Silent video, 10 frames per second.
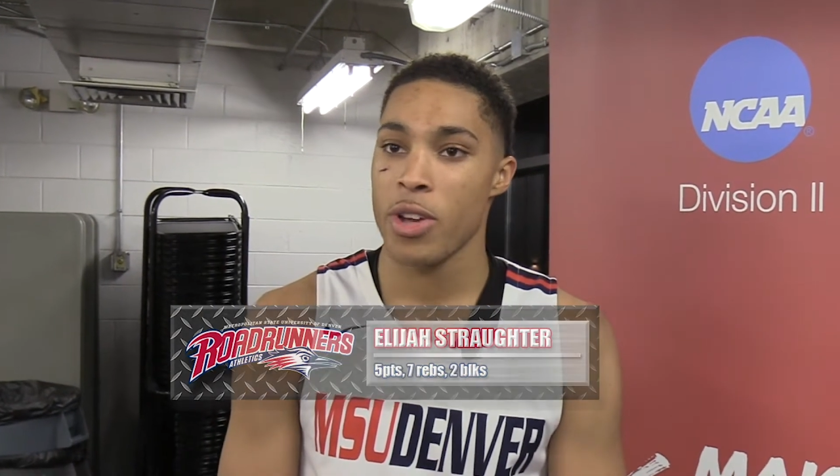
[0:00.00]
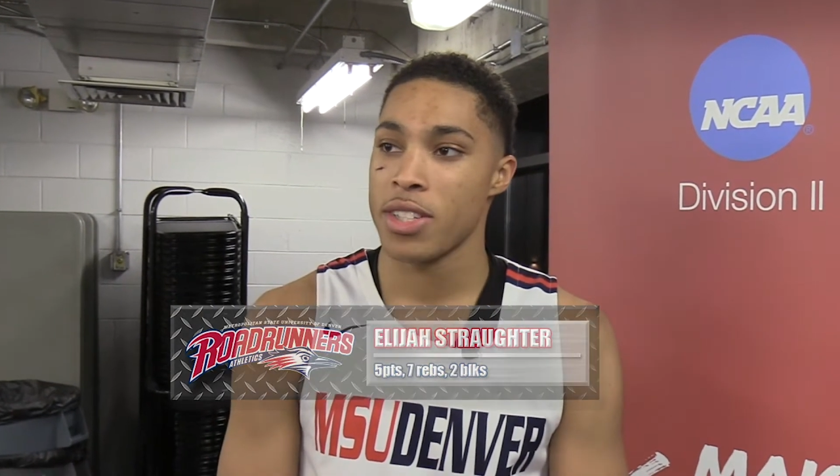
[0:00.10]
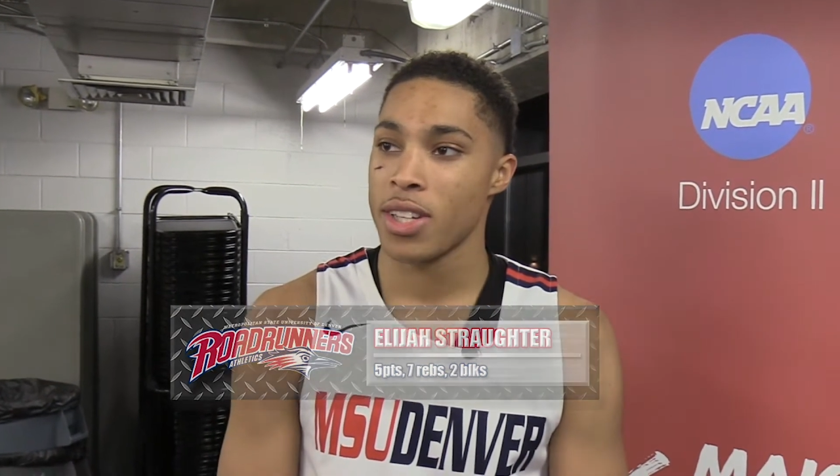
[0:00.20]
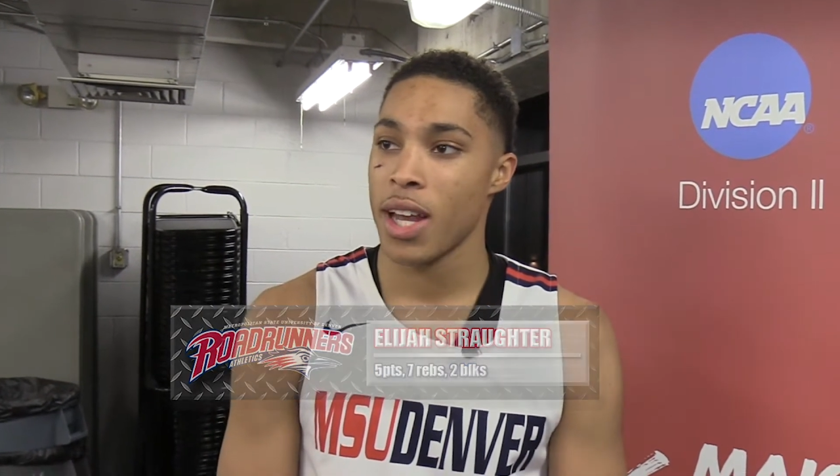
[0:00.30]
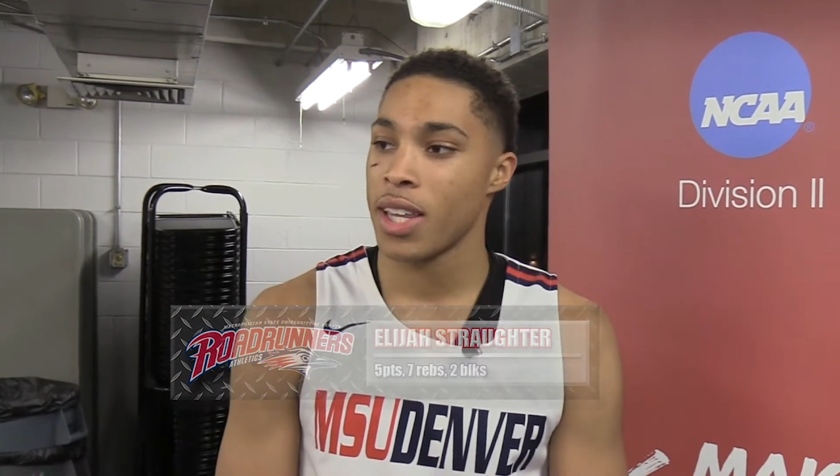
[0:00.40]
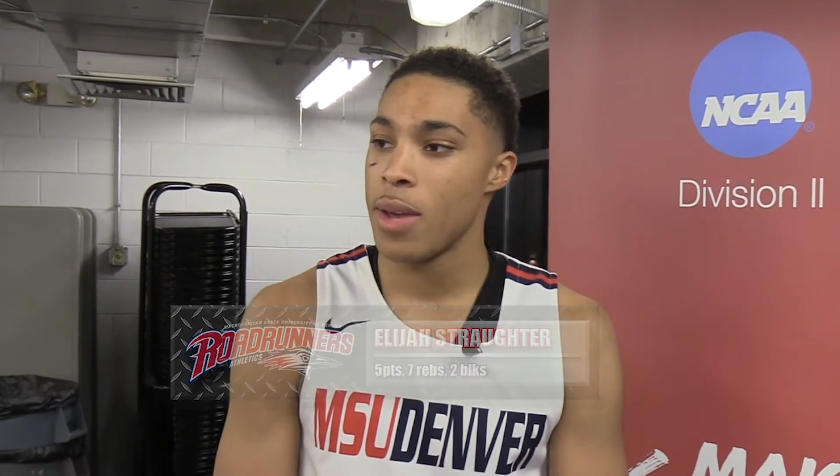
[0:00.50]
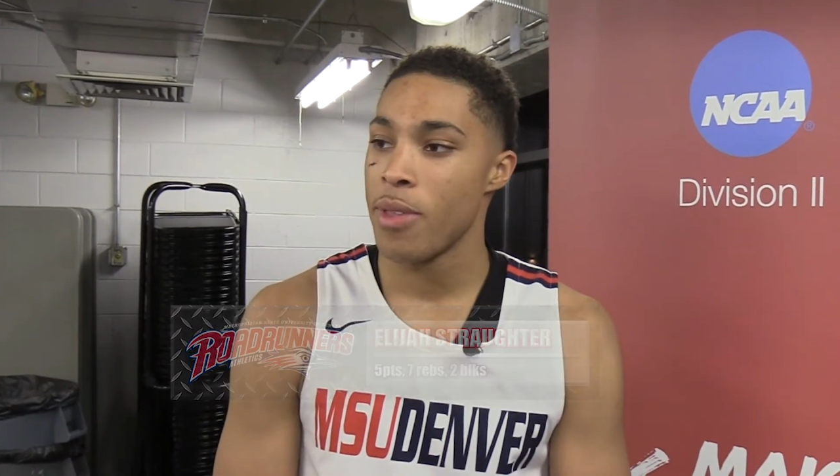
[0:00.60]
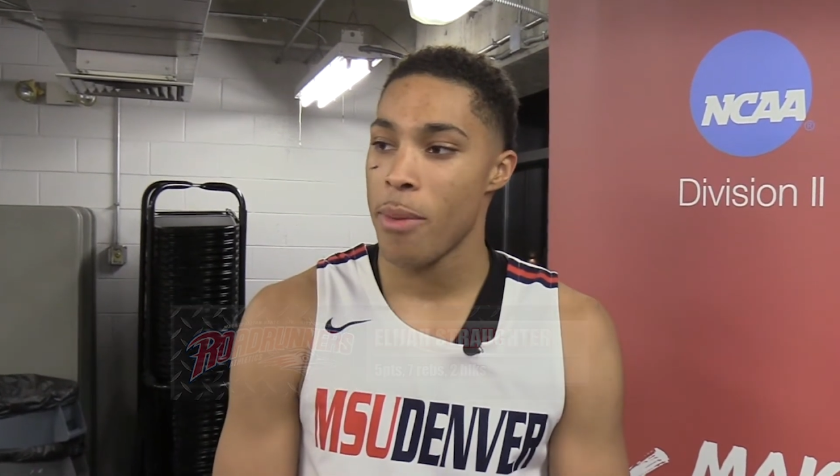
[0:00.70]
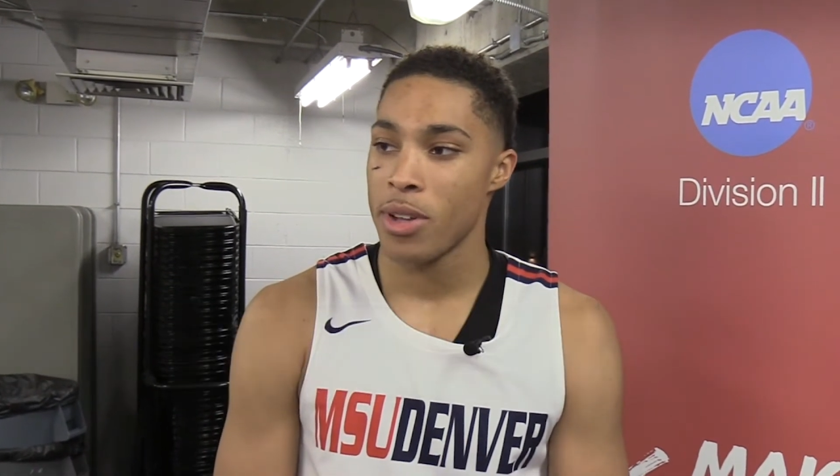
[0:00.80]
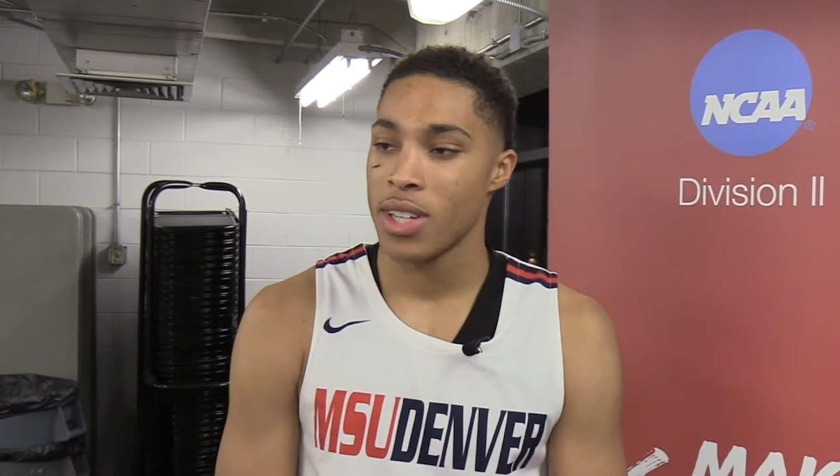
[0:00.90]
we just got to keep
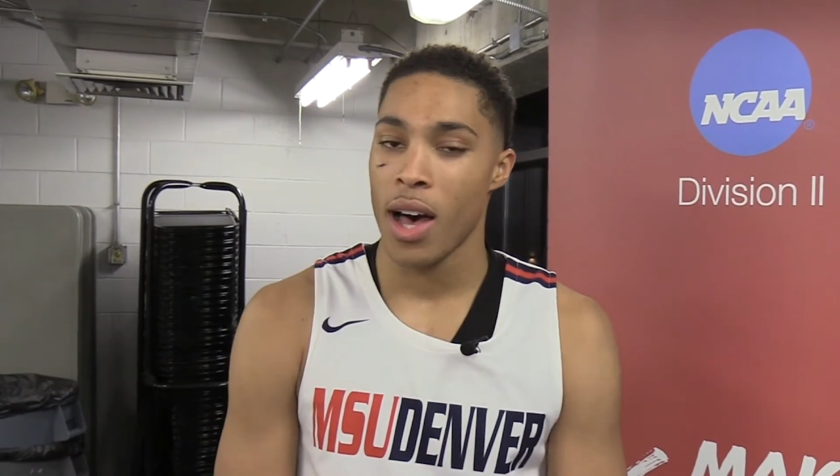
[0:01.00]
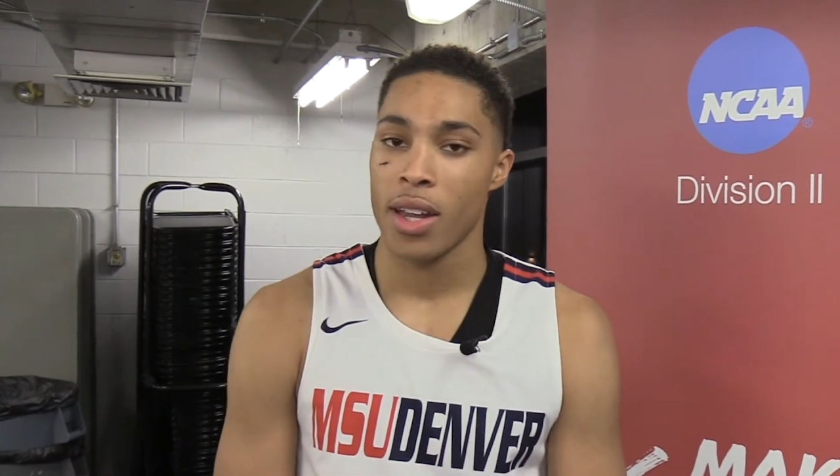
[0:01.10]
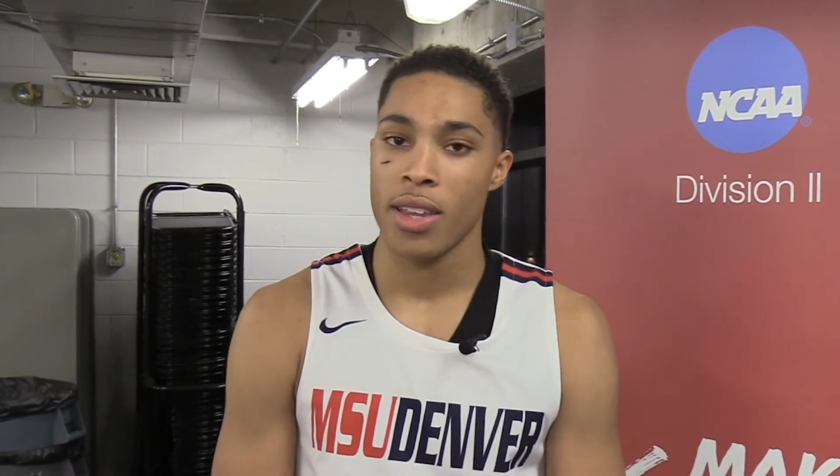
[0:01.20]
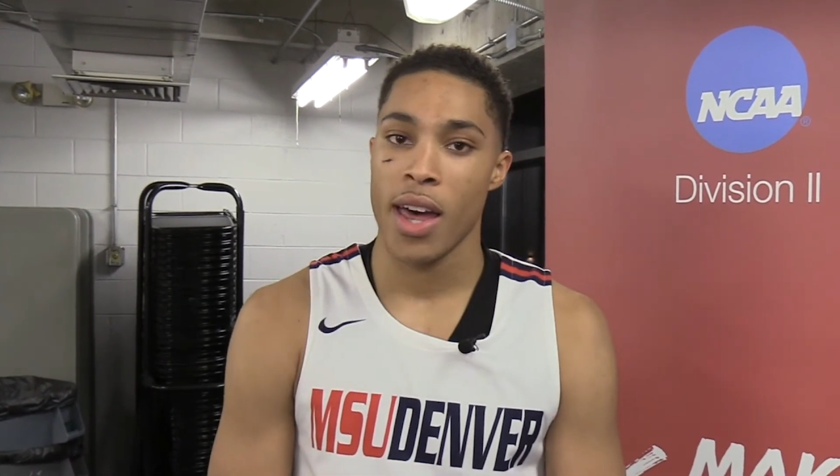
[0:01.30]
that mentality